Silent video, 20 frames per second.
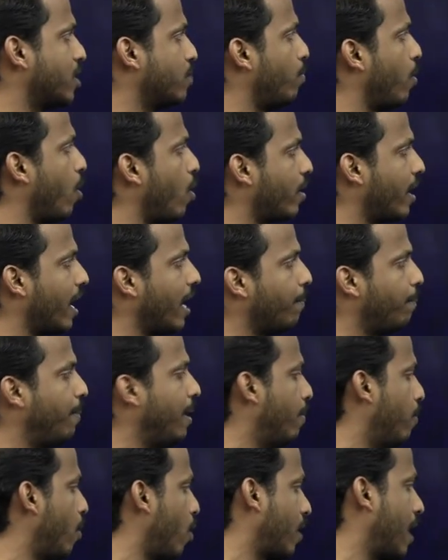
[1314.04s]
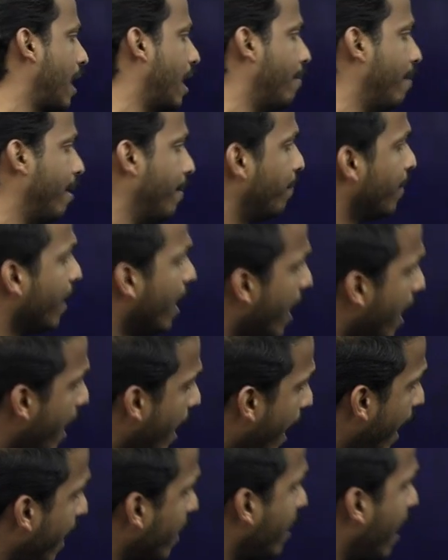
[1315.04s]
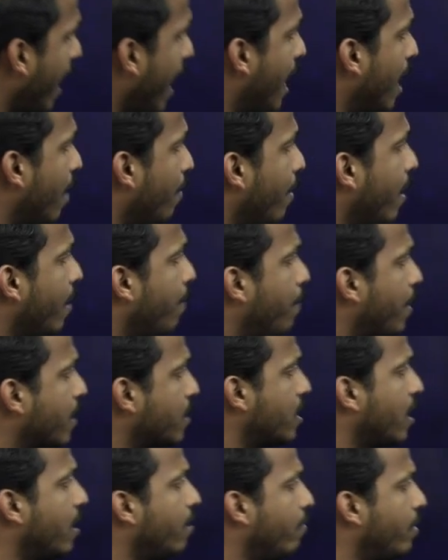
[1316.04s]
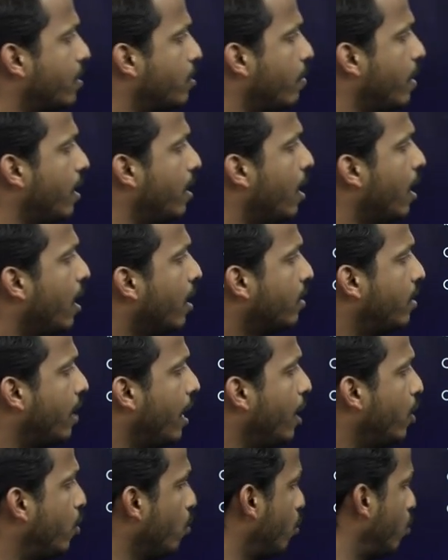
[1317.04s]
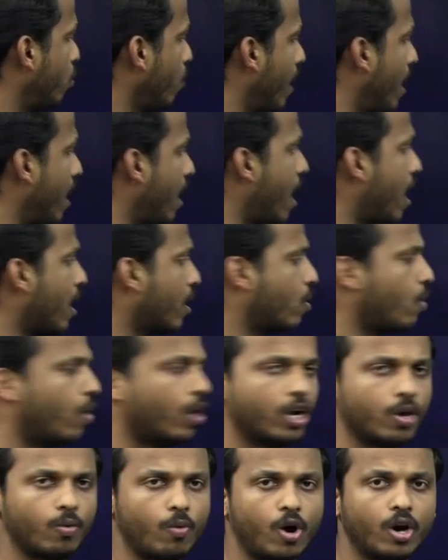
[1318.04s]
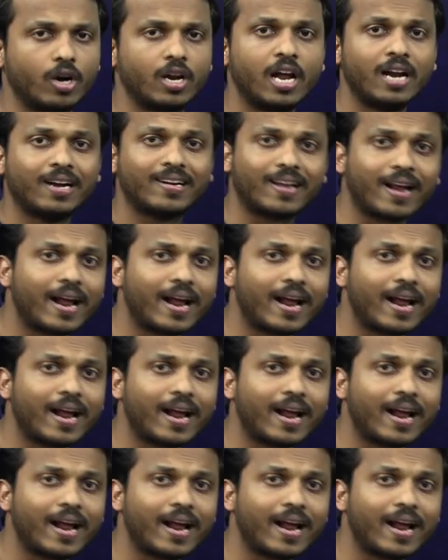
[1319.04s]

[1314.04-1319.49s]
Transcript: S block and P block element, and the element present between 3 to 12 are called what?